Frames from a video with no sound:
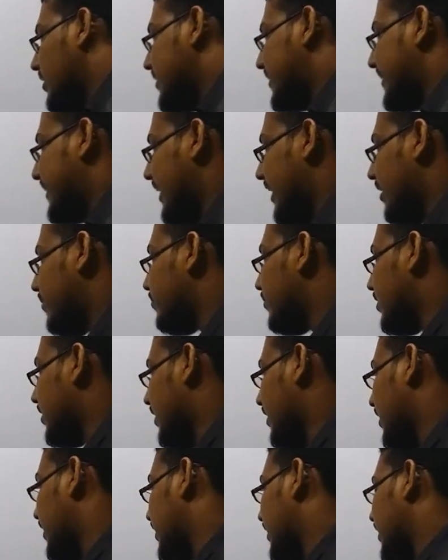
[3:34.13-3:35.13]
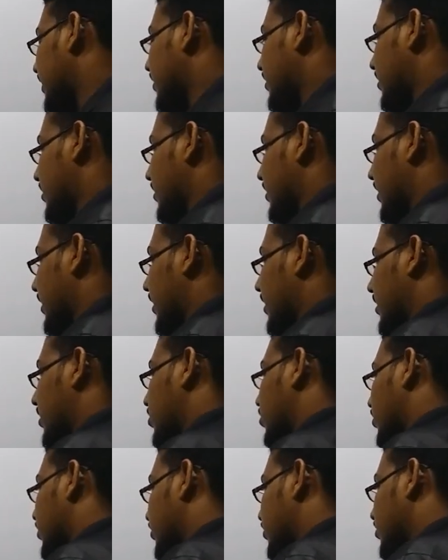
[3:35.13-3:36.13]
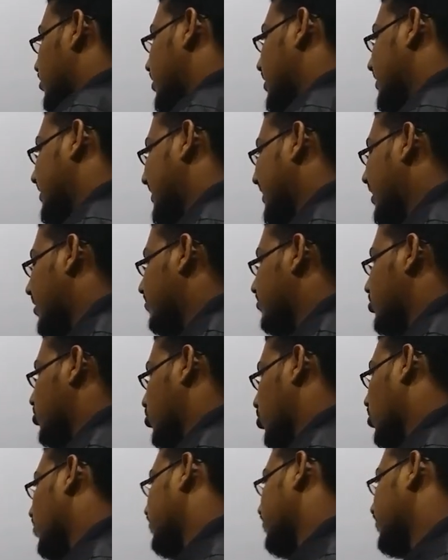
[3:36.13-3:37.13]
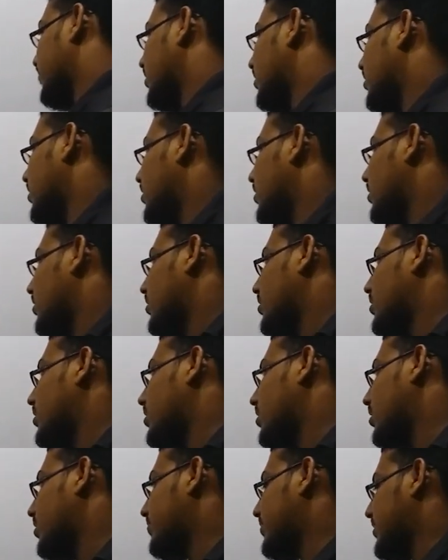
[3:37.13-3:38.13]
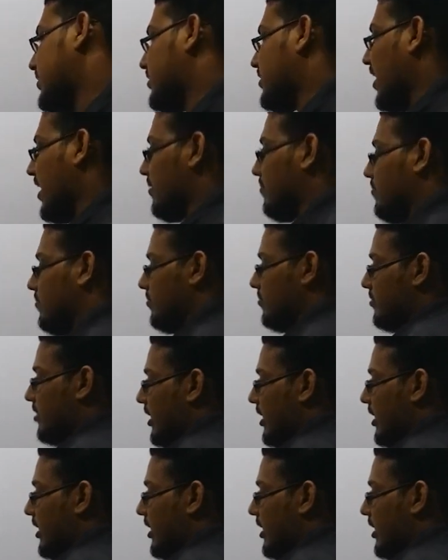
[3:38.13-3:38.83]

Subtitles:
same gradient and also the same slope with time.